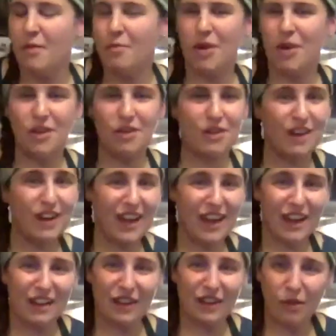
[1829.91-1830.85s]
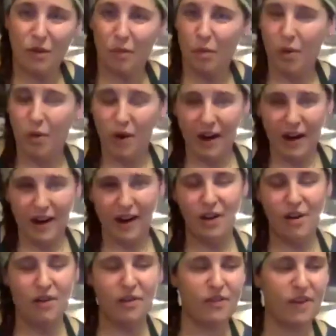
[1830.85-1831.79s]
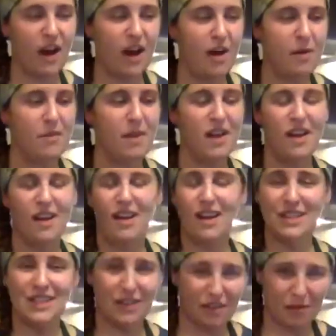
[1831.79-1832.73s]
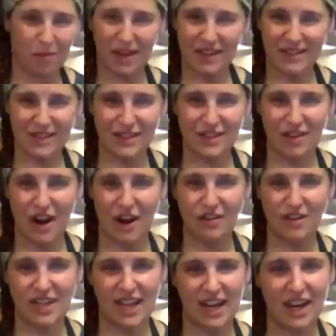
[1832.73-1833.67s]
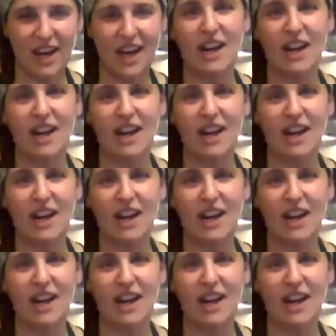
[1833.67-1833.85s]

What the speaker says: but you can get local pork from different places around here.